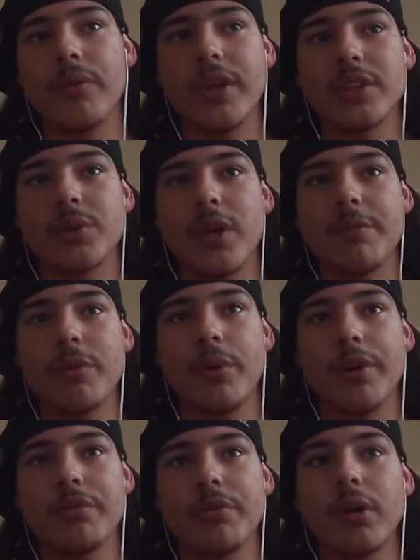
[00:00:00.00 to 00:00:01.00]
That's what I've been
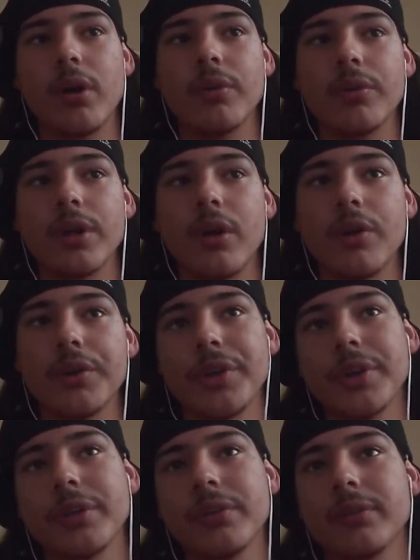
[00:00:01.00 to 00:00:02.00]
waiting for all
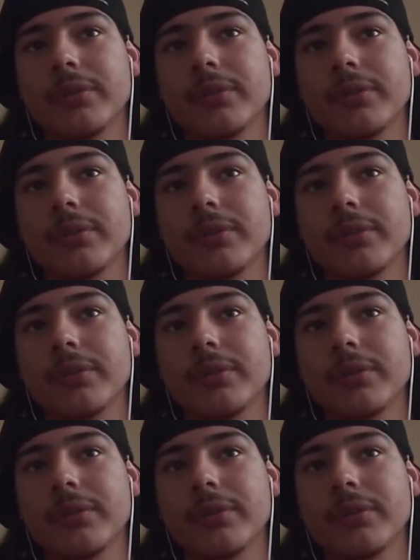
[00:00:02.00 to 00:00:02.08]
year.